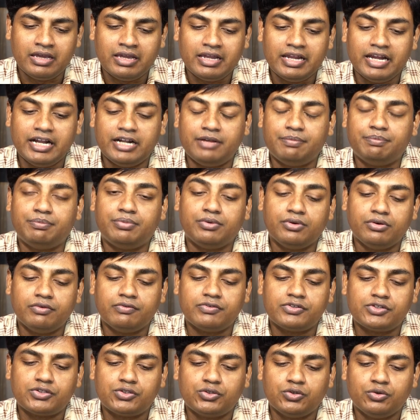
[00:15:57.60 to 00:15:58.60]
It
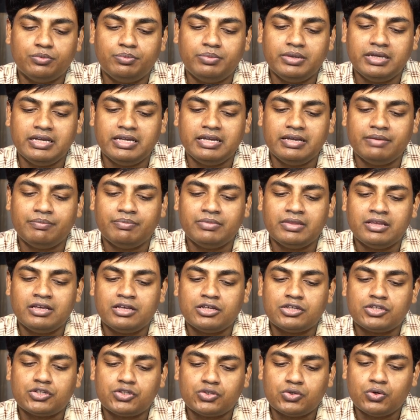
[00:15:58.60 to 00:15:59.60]
proves to be
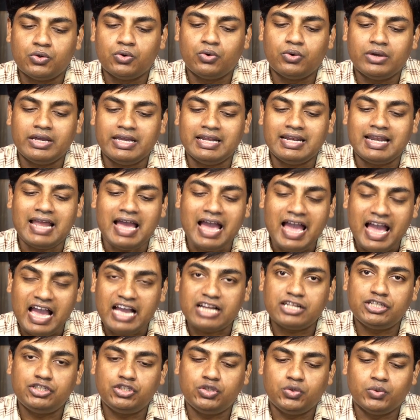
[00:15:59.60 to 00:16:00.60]
so in
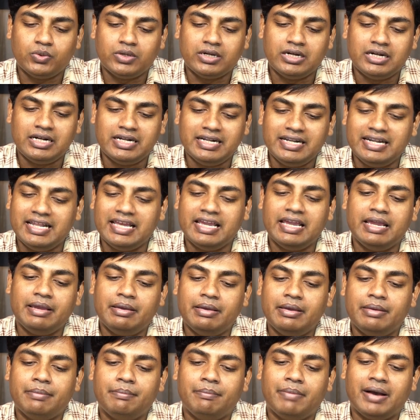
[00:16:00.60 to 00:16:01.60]
actual
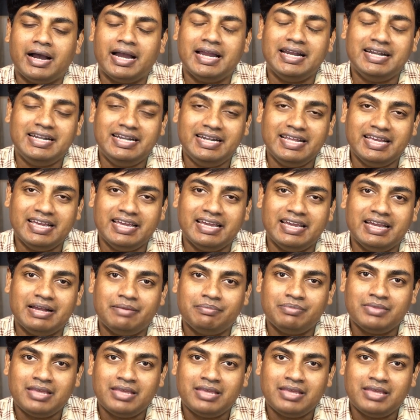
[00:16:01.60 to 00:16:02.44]
day-by-day